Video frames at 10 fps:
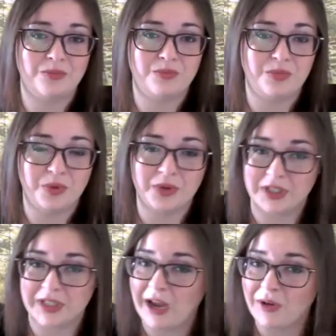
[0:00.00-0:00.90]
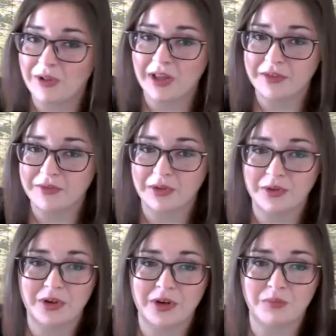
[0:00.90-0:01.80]
put a towel on the
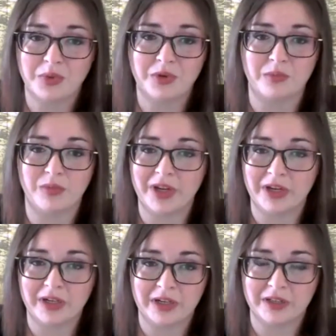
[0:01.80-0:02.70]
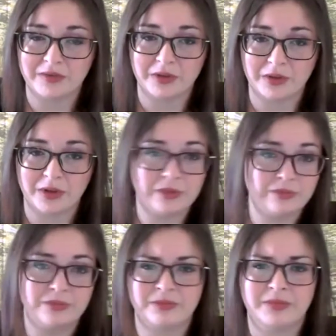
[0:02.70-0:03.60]
floor, put a blanket on the floor,
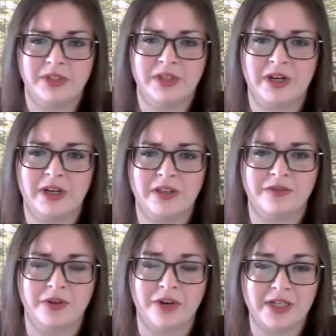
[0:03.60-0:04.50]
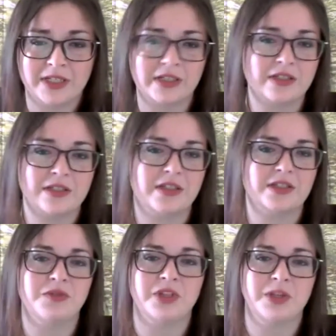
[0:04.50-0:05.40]
get on the floor as is, doesn't
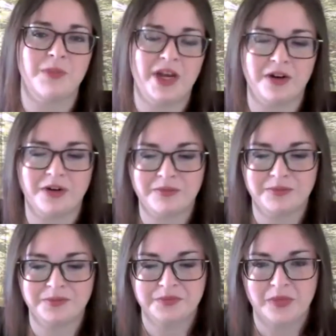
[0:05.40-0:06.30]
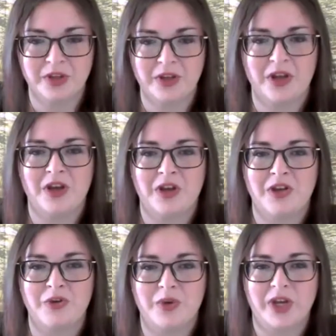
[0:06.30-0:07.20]
really matter.
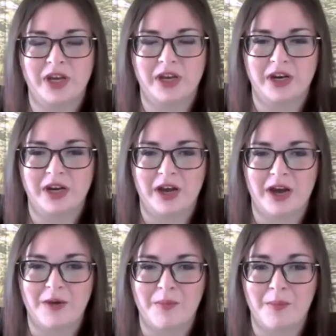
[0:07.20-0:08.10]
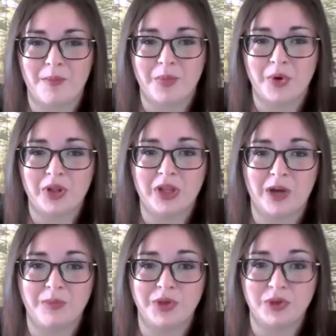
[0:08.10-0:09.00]
You can pull
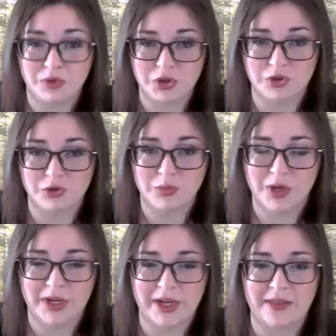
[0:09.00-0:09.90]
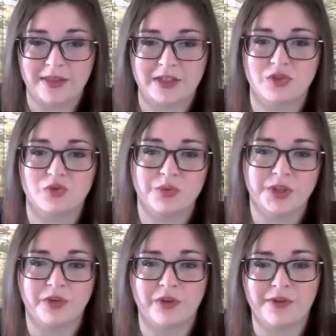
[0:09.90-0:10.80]
up YouTube. Again, this is a
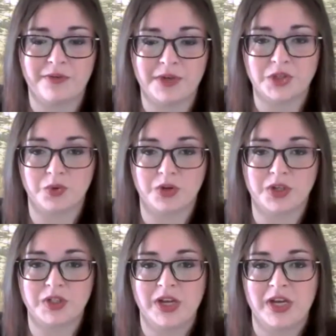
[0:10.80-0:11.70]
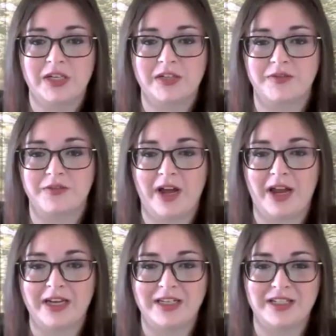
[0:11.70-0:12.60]
really great resource to
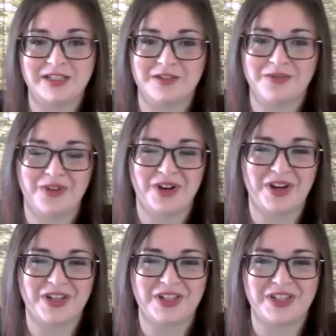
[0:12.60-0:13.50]
find different